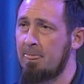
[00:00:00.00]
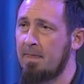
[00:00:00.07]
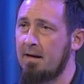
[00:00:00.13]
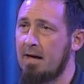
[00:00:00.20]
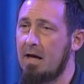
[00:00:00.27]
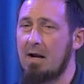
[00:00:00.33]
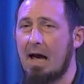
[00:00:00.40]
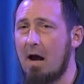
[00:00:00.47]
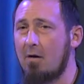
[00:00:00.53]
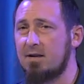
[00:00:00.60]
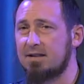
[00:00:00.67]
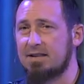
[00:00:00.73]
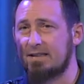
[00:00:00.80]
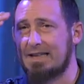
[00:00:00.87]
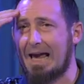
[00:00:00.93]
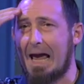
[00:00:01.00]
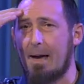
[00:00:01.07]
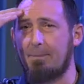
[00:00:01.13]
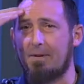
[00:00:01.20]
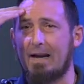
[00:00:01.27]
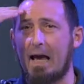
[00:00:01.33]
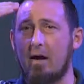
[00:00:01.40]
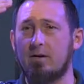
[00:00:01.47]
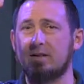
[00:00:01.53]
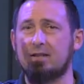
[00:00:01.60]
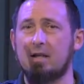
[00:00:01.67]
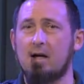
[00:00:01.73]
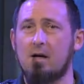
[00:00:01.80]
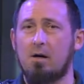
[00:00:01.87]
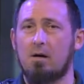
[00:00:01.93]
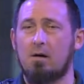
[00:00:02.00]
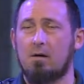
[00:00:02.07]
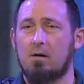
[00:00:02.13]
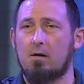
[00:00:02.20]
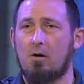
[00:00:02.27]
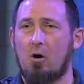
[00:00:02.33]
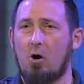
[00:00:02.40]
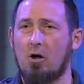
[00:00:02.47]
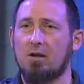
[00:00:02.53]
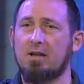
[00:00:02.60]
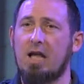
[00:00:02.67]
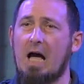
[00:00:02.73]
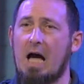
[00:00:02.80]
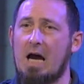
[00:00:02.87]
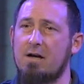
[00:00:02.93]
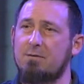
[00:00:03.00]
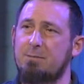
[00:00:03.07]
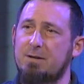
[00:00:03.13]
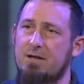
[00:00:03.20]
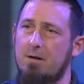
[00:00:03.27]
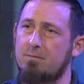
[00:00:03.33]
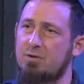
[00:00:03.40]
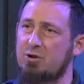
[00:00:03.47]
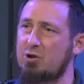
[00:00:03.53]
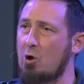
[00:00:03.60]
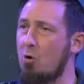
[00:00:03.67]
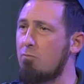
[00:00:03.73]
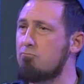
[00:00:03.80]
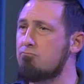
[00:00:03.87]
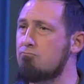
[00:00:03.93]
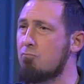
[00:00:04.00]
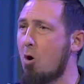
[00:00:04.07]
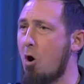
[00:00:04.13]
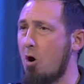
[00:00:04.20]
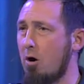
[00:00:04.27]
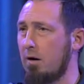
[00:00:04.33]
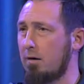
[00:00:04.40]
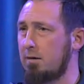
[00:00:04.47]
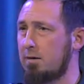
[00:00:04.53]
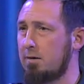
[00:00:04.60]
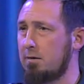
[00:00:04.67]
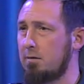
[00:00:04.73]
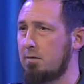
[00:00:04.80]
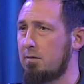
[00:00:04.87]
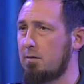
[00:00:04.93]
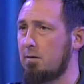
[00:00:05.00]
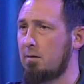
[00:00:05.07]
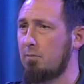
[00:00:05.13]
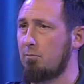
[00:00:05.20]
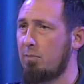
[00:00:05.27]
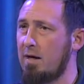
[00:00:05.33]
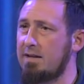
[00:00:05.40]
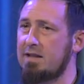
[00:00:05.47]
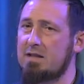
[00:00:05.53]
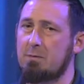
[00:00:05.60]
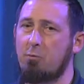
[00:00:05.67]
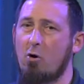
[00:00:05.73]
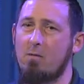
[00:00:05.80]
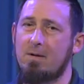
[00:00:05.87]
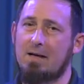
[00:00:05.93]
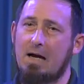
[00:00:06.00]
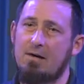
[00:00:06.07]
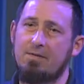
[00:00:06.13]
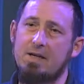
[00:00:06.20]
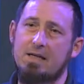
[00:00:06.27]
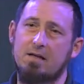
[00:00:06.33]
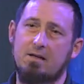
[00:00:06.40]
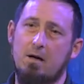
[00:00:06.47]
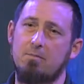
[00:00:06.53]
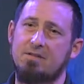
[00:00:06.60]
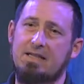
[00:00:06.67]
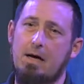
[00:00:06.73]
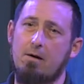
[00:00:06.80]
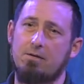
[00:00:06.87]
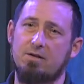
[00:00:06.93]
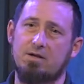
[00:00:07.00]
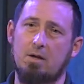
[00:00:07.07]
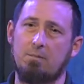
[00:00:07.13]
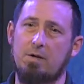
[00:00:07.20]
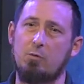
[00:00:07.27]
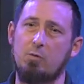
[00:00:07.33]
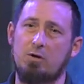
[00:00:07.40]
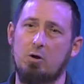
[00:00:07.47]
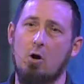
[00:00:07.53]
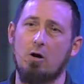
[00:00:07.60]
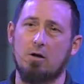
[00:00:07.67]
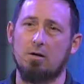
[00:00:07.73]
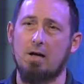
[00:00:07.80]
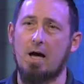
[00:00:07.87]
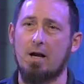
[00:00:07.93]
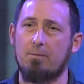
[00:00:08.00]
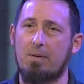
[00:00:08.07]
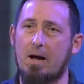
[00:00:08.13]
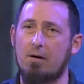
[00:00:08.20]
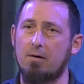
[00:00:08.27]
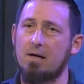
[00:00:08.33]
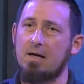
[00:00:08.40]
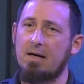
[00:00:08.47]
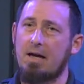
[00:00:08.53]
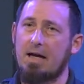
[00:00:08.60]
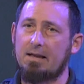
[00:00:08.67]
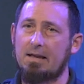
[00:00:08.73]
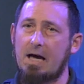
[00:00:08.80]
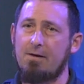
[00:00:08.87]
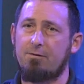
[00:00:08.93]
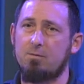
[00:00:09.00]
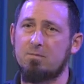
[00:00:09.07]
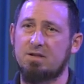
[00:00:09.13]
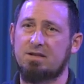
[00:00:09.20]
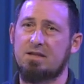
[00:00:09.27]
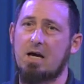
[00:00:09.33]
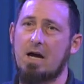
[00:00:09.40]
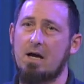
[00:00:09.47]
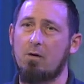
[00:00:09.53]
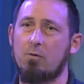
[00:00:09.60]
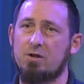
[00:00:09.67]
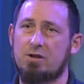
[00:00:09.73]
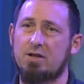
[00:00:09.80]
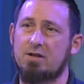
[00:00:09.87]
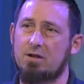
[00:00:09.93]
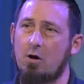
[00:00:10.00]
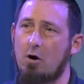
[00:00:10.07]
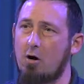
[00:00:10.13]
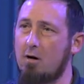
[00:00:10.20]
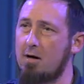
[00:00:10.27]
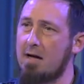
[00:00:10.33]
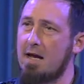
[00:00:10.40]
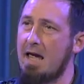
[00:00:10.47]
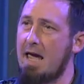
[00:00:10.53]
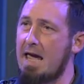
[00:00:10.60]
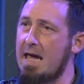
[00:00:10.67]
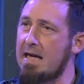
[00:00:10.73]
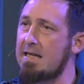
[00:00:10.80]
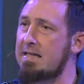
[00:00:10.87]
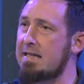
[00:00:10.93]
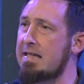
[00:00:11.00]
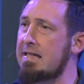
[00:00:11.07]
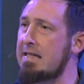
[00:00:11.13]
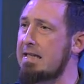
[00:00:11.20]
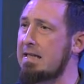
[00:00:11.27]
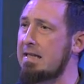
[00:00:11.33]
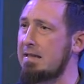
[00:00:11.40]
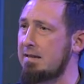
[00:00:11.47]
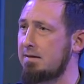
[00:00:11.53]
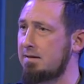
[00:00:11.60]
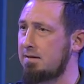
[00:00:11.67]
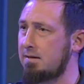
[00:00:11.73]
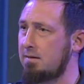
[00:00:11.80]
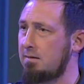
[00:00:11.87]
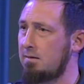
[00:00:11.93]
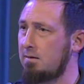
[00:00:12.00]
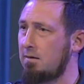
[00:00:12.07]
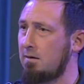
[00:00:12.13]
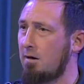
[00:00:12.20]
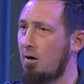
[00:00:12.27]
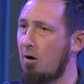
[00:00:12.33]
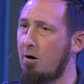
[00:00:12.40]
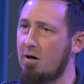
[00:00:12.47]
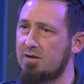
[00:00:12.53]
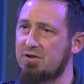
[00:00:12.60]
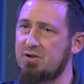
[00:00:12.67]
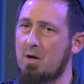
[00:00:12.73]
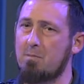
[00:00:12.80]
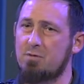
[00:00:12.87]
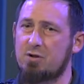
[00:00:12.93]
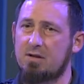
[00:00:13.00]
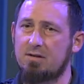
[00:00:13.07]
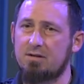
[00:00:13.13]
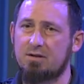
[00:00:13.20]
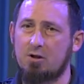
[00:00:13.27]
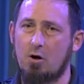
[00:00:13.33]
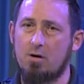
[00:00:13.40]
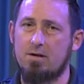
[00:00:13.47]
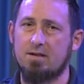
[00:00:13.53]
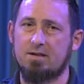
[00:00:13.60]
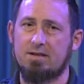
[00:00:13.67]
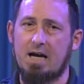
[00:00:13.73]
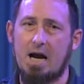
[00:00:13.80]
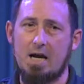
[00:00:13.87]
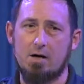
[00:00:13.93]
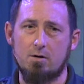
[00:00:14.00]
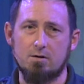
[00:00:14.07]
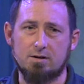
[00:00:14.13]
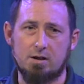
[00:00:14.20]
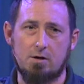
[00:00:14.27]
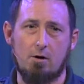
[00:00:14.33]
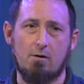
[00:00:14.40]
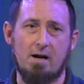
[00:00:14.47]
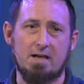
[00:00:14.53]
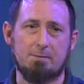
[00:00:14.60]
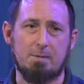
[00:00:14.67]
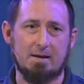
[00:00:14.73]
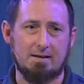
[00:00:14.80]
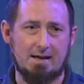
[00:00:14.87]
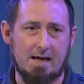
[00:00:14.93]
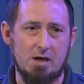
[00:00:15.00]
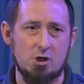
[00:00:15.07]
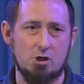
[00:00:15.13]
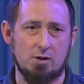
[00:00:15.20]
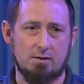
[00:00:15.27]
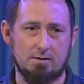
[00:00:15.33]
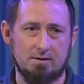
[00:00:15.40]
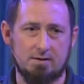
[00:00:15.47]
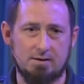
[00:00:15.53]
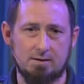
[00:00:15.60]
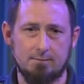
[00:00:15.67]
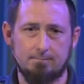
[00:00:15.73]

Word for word: And how does this happen? How does our lives become so marked by disappointment, I think it comes down to something we talk a lot about at Life in Messiah, which is our ADEs, our assumptions, our desires, and our expectations.